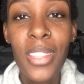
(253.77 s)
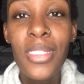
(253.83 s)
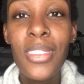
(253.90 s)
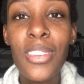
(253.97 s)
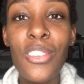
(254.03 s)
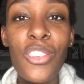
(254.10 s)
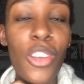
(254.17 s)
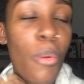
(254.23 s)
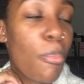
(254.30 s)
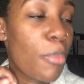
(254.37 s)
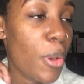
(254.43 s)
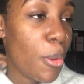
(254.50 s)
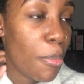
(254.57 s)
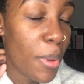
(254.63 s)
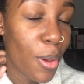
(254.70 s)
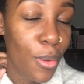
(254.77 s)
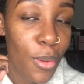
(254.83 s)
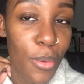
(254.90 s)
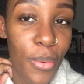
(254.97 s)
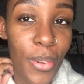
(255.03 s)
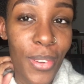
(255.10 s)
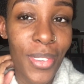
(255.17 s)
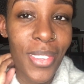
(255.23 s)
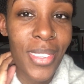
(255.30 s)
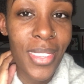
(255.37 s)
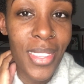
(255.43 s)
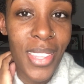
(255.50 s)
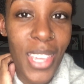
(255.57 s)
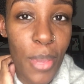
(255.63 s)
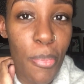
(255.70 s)
to jump up out of her
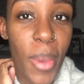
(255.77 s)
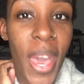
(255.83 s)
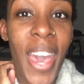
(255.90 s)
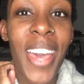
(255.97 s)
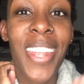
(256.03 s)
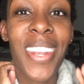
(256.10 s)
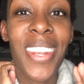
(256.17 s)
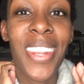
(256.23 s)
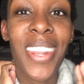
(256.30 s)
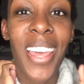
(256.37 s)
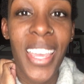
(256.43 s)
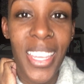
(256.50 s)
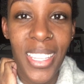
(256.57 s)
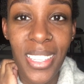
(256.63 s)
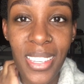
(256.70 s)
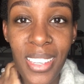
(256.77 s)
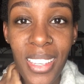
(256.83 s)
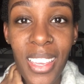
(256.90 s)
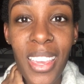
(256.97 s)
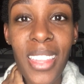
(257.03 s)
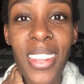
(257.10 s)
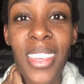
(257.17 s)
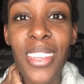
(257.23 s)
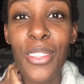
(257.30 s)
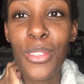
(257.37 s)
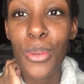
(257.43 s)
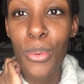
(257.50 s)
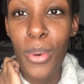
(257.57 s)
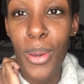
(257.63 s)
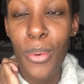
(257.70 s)
sleep at night and
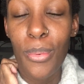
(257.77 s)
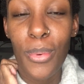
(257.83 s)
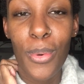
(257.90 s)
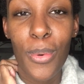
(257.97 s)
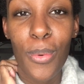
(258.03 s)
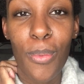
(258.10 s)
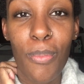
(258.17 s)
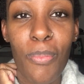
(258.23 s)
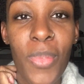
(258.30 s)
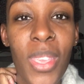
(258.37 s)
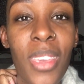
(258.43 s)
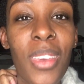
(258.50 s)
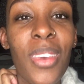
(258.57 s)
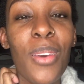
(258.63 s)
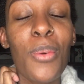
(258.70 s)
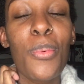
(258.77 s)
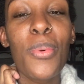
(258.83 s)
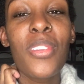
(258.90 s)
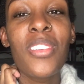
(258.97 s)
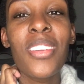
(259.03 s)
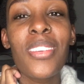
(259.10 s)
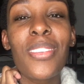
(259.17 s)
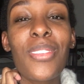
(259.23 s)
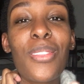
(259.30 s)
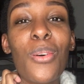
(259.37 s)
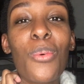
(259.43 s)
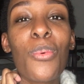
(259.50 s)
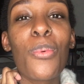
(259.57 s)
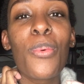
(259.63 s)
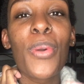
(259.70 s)
into our room, which is the
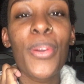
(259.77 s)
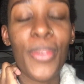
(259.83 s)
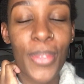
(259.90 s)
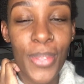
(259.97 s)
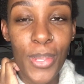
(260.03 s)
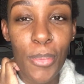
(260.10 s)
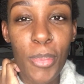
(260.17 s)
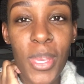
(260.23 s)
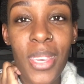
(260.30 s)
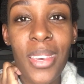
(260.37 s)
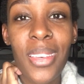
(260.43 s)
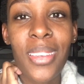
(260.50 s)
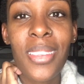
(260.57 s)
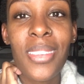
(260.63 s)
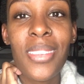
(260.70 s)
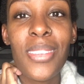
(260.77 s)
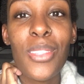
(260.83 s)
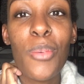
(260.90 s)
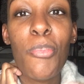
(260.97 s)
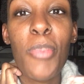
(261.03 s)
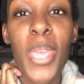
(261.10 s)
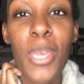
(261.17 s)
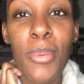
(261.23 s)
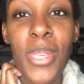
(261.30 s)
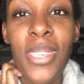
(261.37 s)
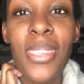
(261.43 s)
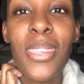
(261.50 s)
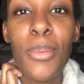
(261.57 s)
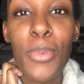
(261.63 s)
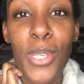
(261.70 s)
worst because the baby
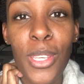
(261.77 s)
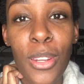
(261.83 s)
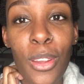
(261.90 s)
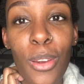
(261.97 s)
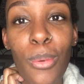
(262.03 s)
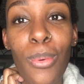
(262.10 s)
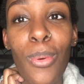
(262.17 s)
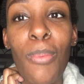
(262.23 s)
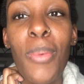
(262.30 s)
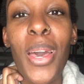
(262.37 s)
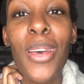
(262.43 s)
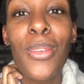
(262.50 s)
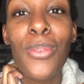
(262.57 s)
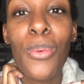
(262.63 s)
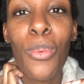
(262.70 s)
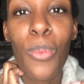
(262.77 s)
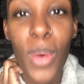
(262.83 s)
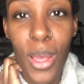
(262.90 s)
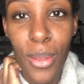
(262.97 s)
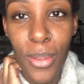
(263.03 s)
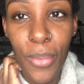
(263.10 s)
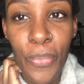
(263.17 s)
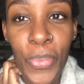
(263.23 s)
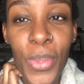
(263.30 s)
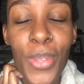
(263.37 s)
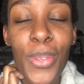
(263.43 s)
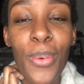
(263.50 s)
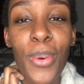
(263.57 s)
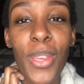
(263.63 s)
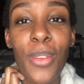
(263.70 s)
sleeps in our room as well.
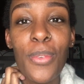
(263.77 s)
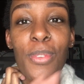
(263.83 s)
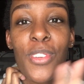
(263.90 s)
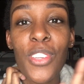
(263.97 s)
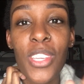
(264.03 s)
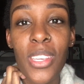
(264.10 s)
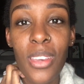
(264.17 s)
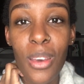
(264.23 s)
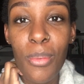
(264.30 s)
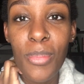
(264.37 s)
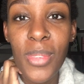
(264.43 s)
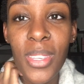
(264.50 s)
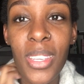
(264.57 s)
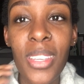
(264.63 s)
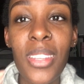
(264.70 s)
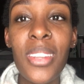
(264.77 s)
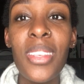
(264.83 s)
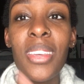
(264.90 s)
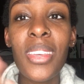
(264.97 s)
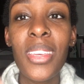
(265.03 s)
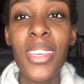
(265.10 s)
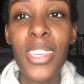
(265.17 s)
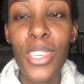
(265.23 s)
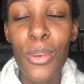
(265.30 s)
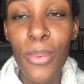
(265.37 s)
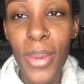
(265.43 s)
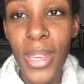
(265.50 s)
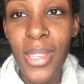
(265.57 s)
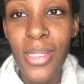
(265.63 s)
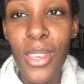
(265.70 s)
So if she comes in, he
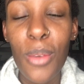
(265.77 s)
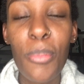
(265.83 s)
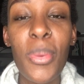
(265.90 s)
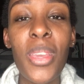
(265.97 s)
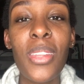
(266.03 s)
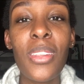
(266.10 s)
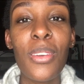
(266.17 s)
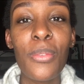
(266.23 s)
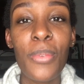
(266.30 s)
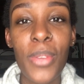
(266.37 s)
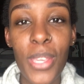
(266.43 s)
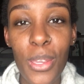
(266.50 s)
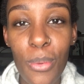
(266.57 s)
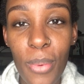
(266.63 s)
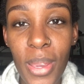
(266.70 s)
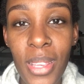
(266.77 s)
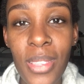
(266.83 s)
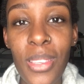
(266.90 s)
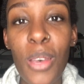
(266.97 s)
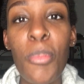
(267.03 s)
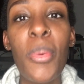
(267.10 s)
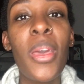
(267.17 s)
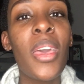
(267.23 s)
wakes up, and if he wakes up,